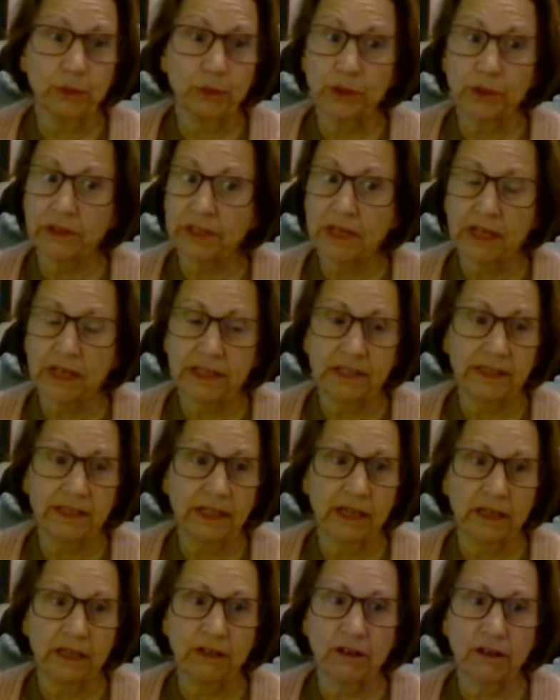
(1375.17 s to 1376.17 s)
weren't taking
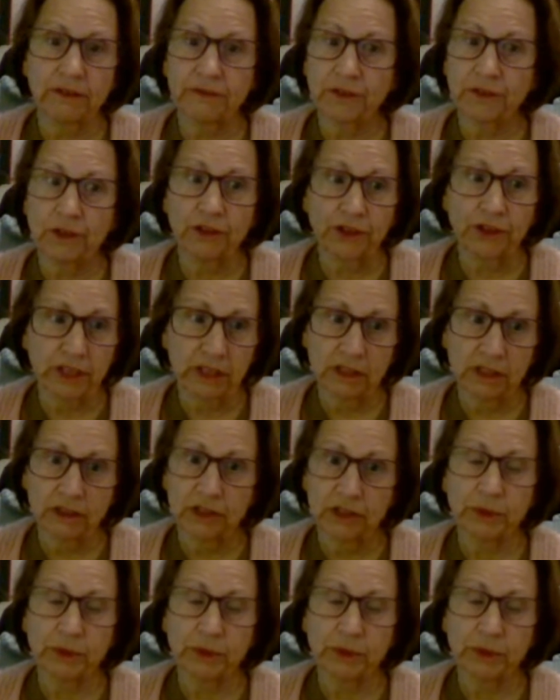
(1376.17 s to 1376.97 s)
care of your eating.